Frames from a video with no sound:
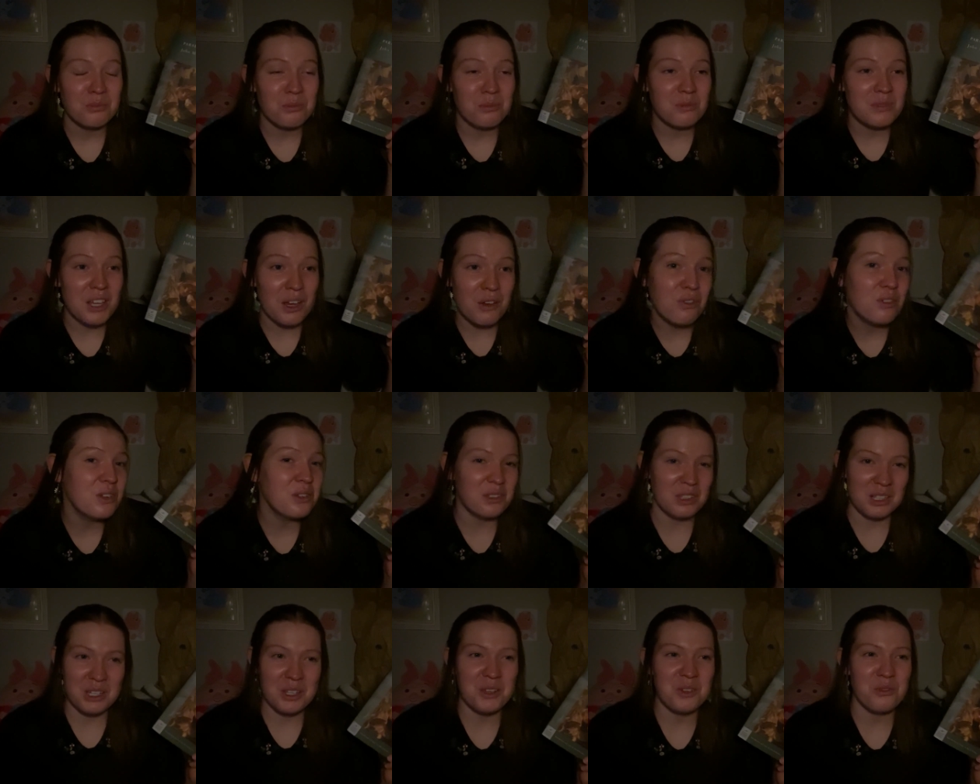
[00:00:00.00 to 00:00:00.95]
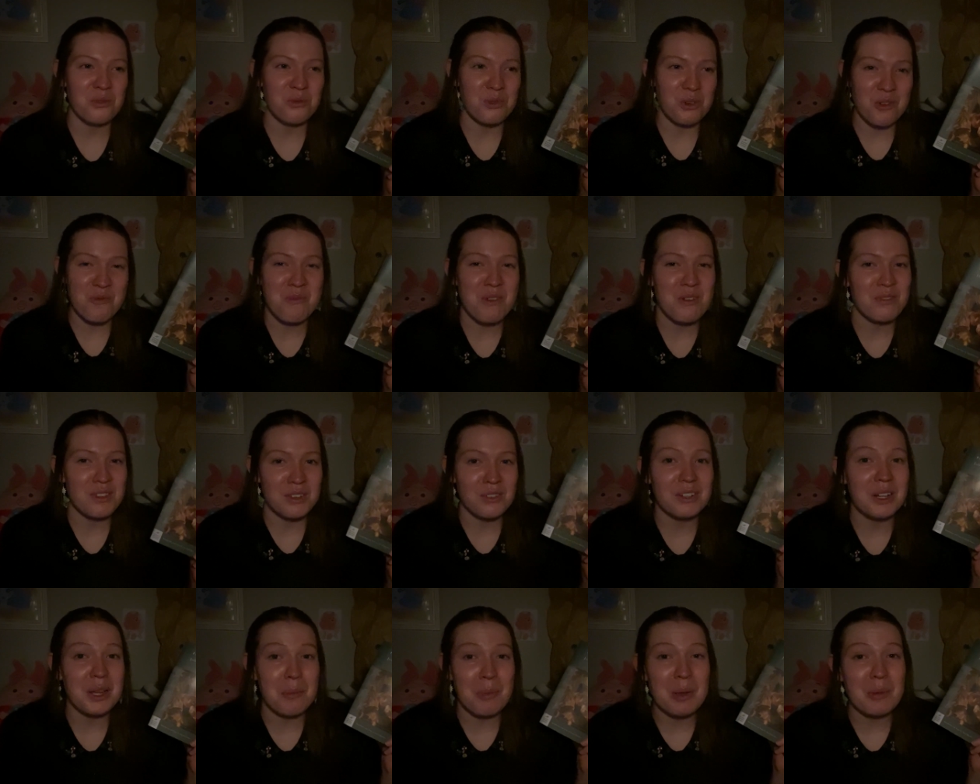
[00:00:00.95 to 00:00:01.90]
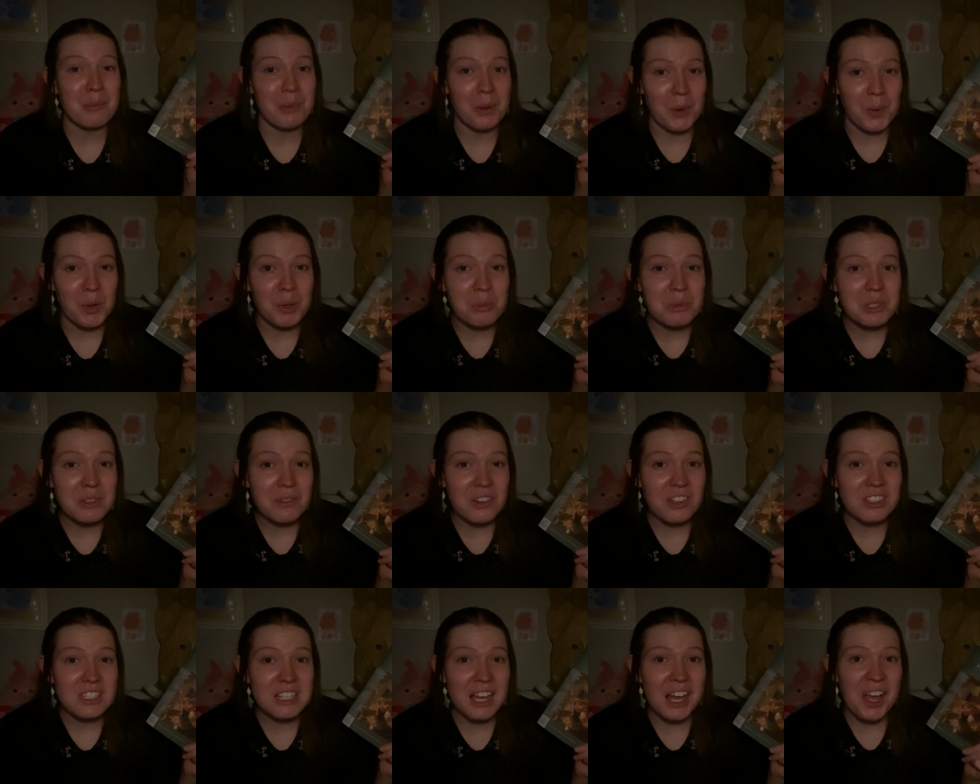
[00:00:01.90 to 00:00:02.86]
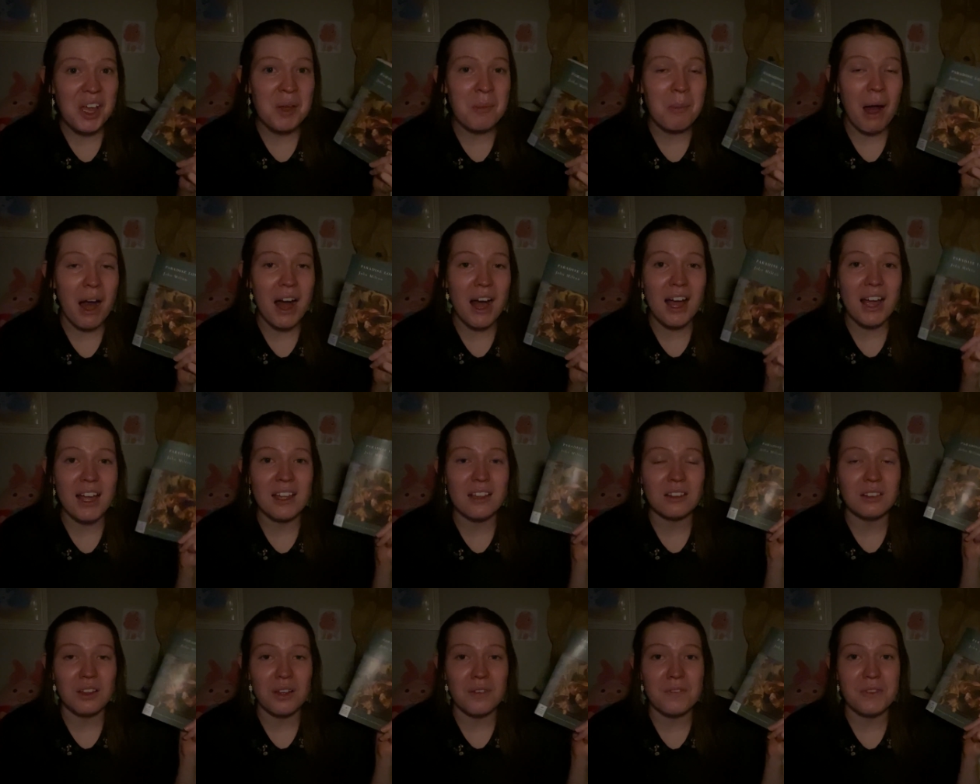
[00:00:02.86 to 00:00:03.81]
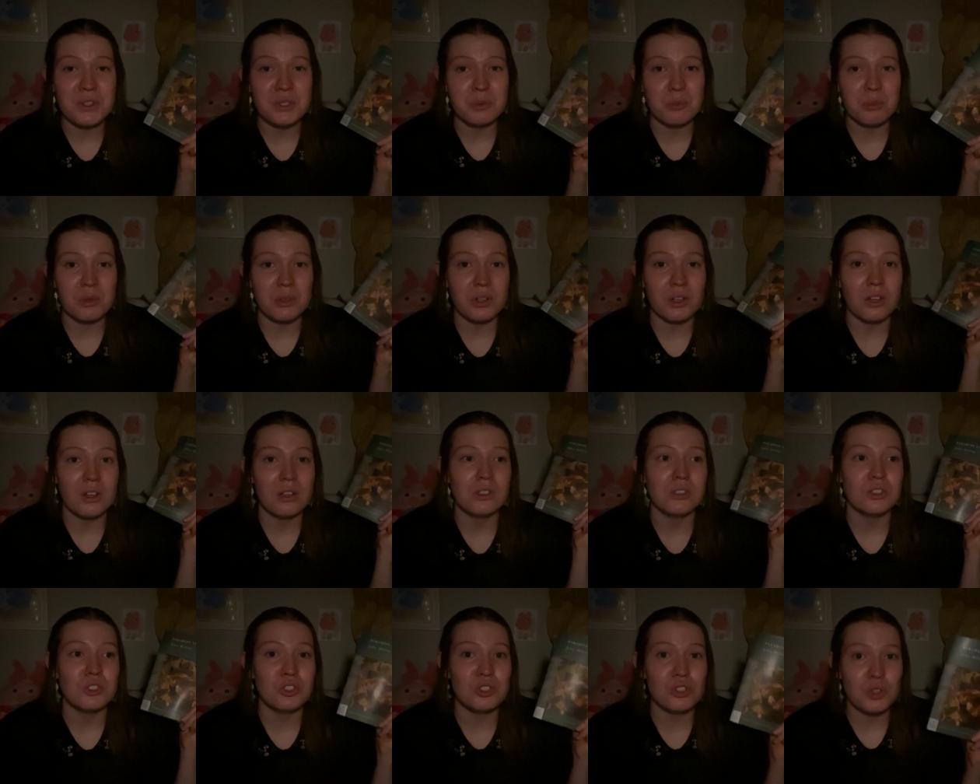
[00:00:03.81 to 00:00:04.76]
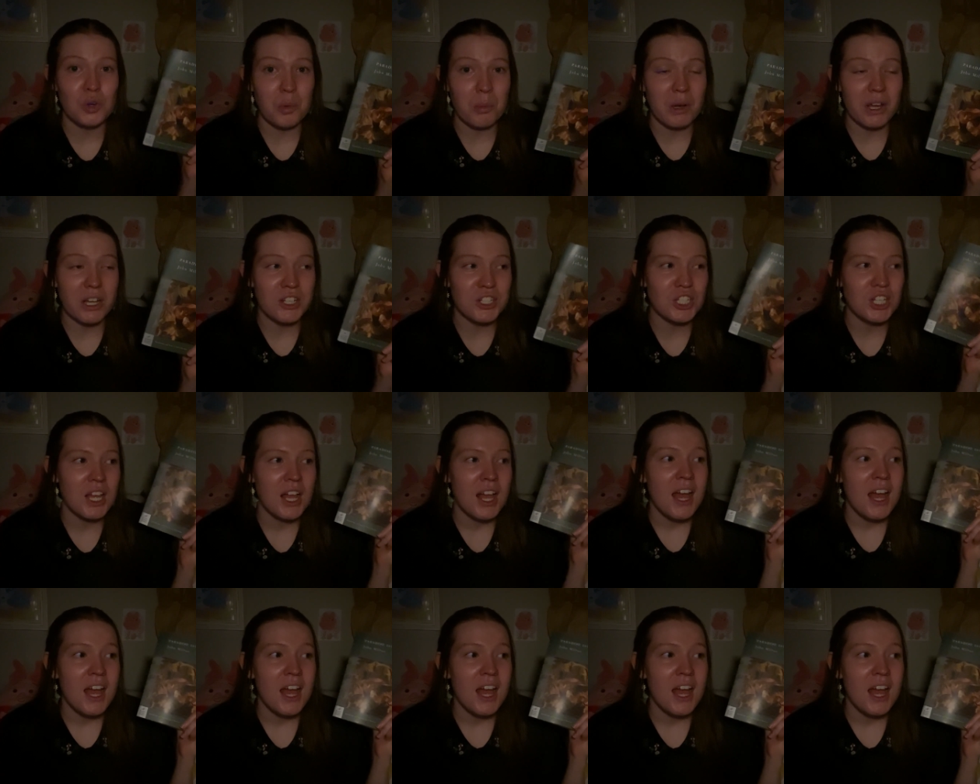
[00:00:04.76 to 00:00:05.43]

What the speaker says: Definitely one of my favorite epic poems of all time. I love this book so much.